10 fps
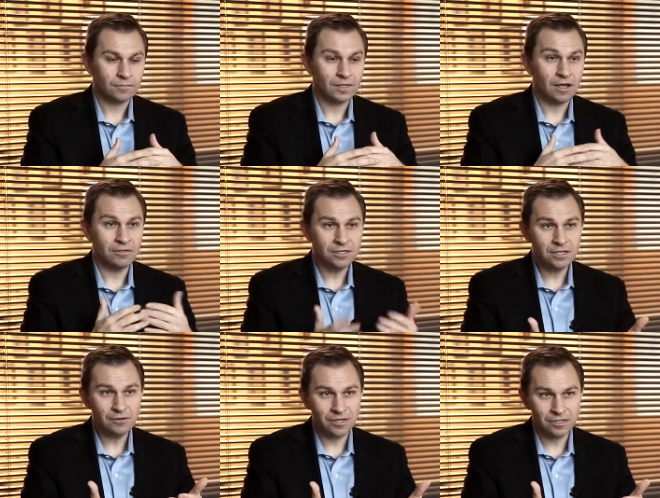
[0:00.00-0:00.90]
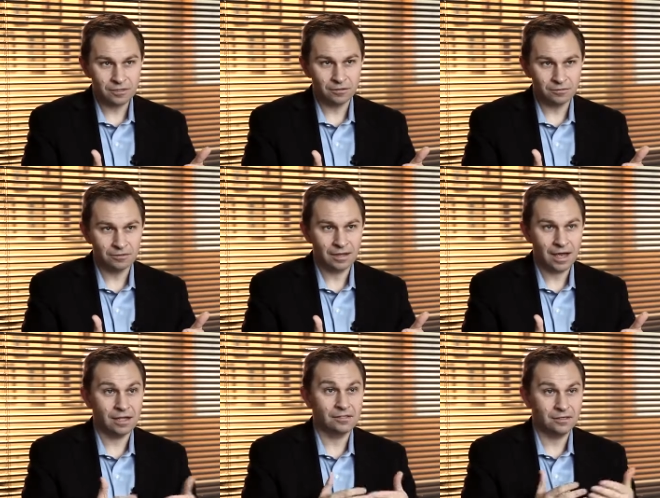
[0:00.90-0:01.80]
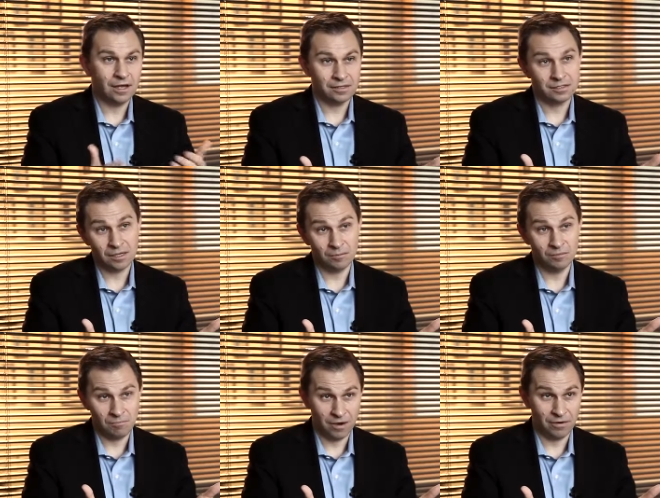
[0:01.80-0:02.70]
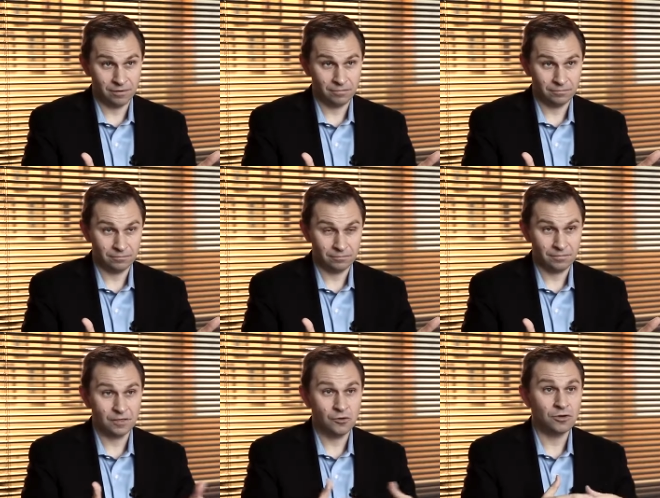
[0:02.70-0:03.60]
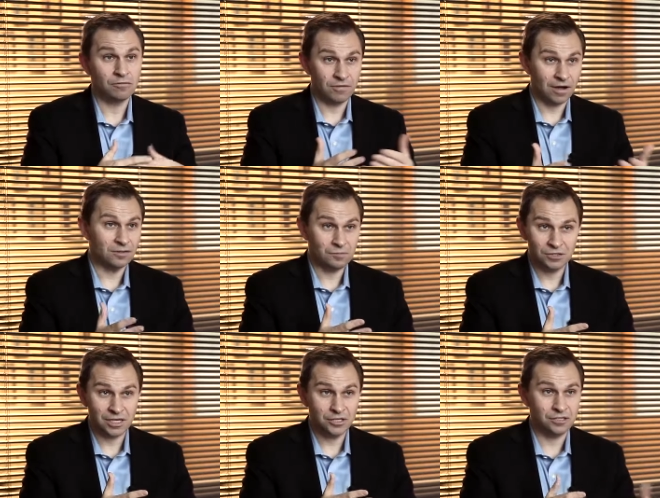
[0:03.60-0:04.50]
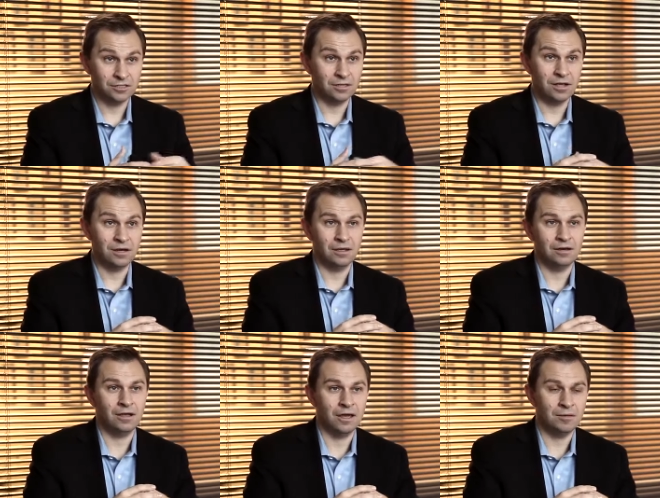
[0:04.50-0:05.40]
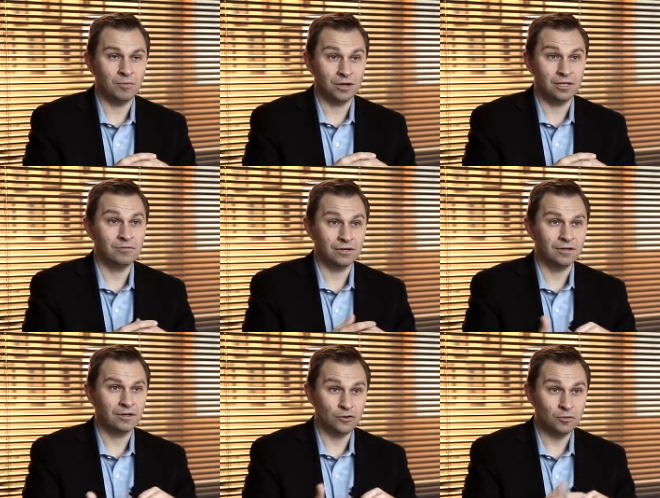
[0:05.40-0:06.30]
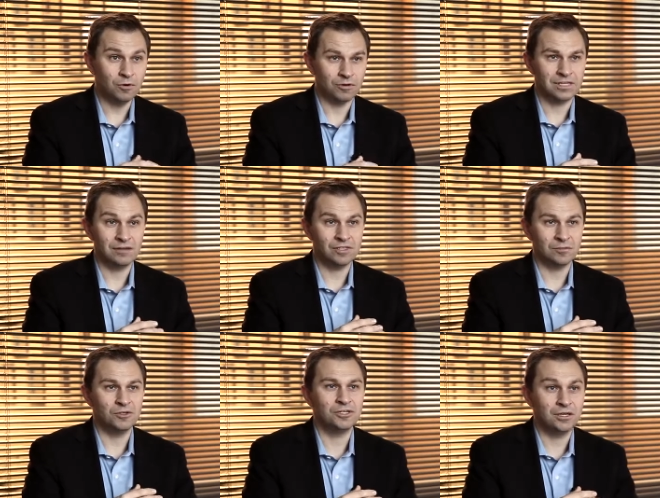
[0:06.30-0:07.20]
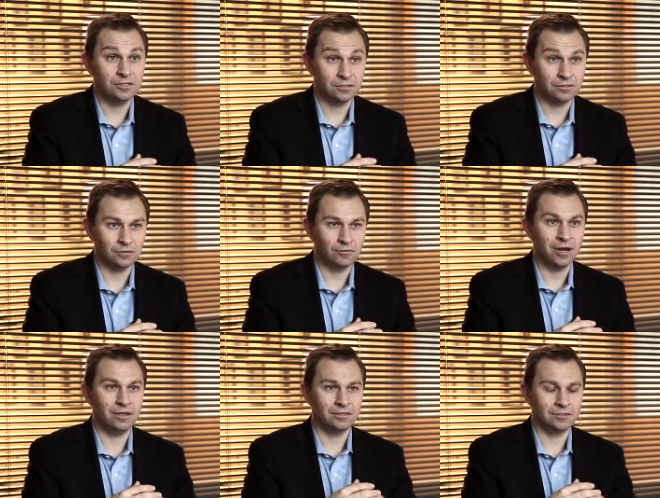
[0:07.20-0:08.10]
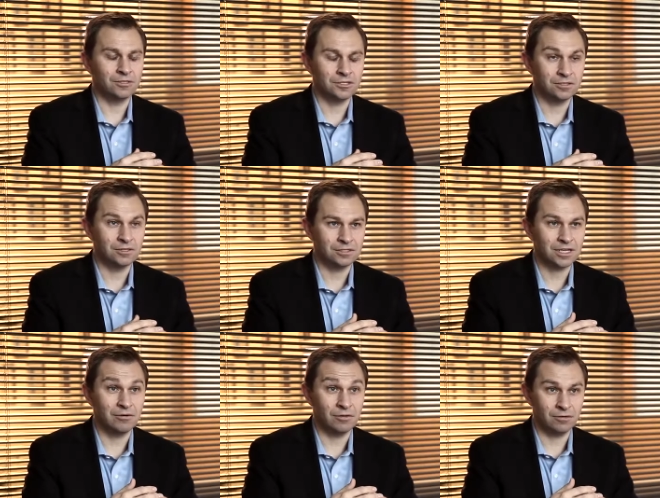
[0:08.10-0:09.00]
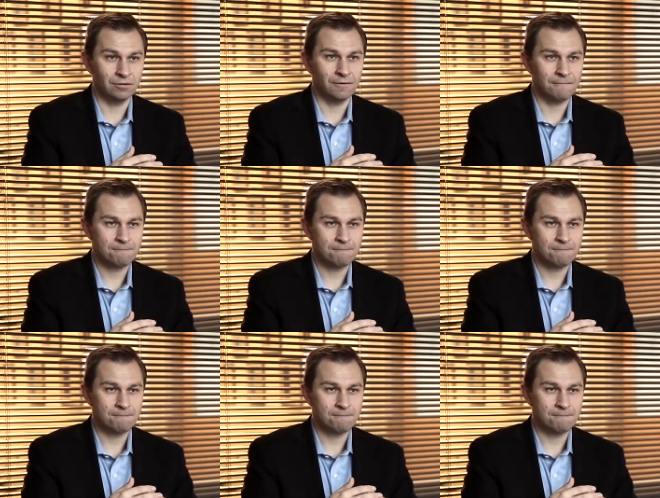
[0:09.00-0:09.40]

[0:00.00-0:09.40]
Now, this theory still had, has some merit. You can find these mutations in, in anybody. Even newborns have some mutations already, which is a scary thought.